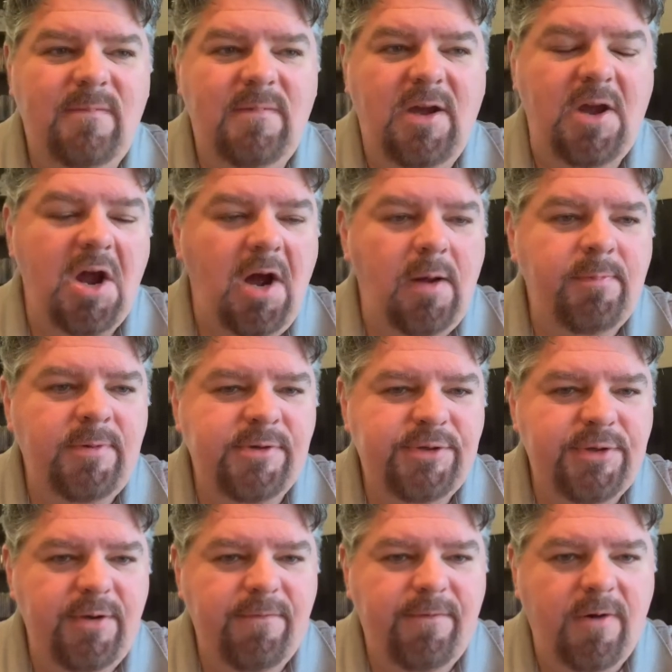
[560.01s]
accomplished
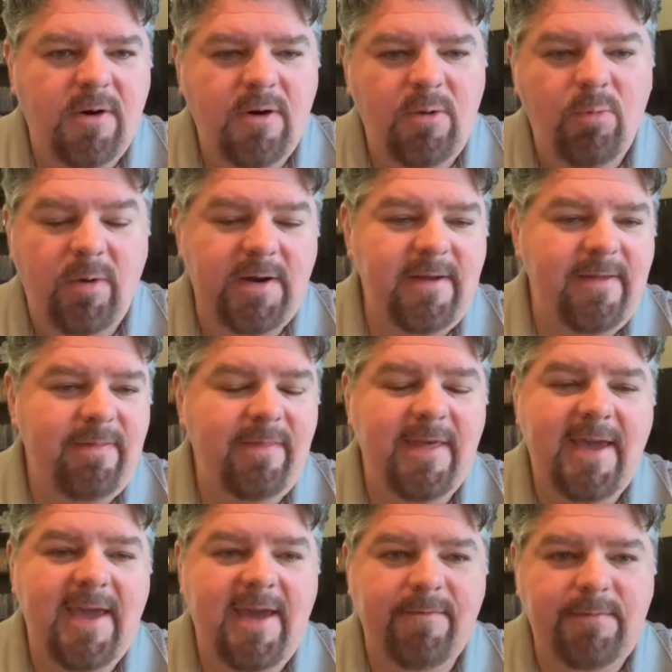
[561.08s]
so far, or what
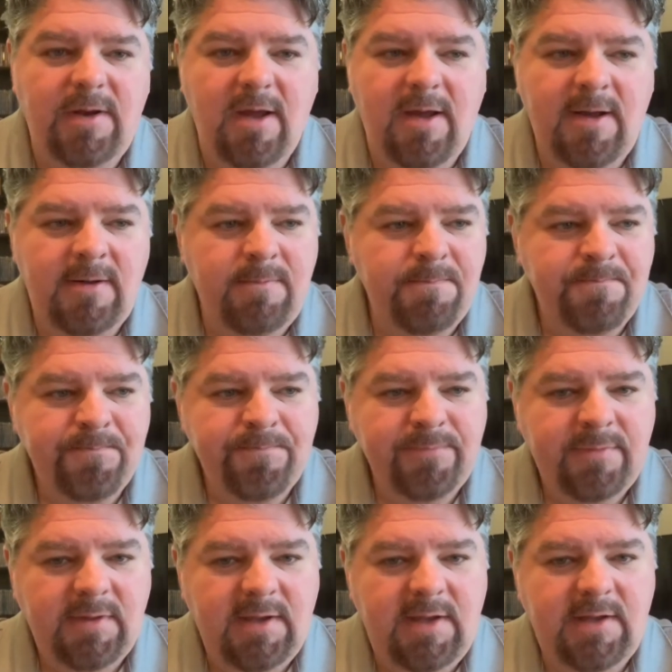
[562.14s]
they have done,
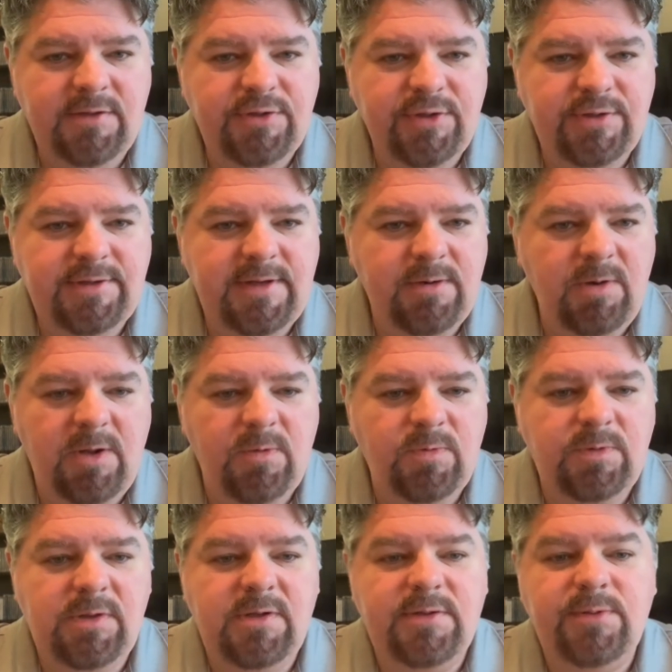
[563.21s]

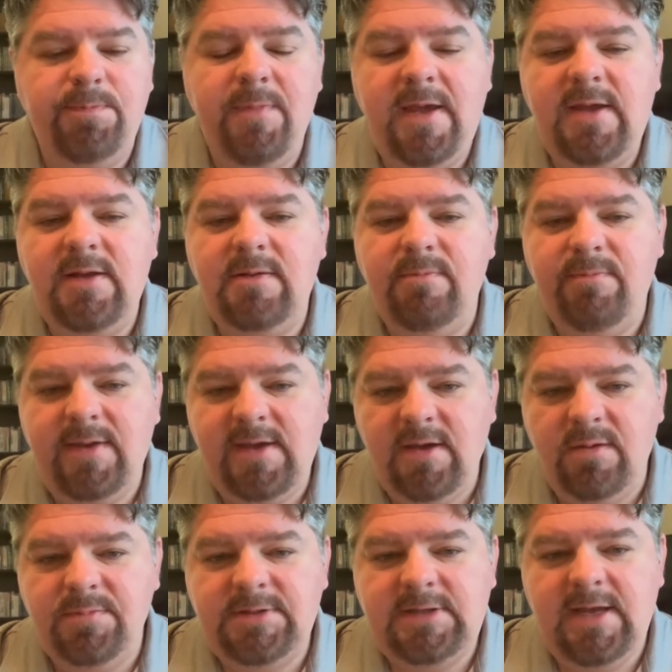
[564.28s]
it's made me
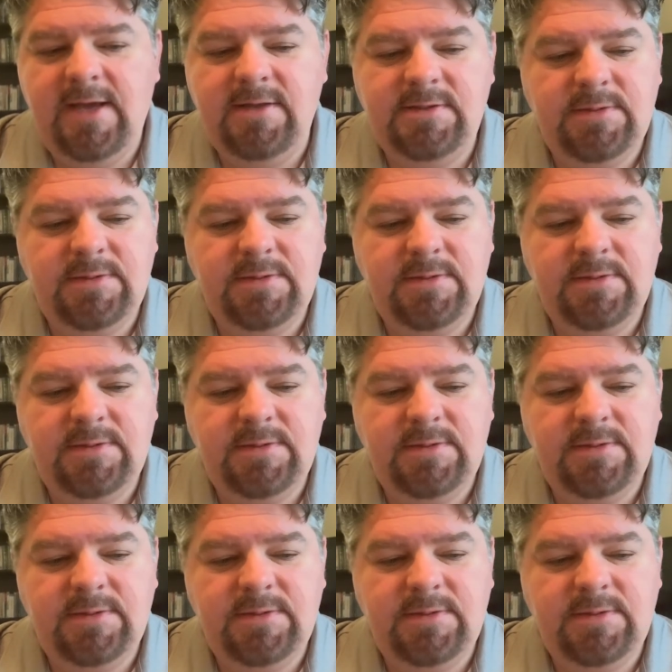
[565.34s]
upset.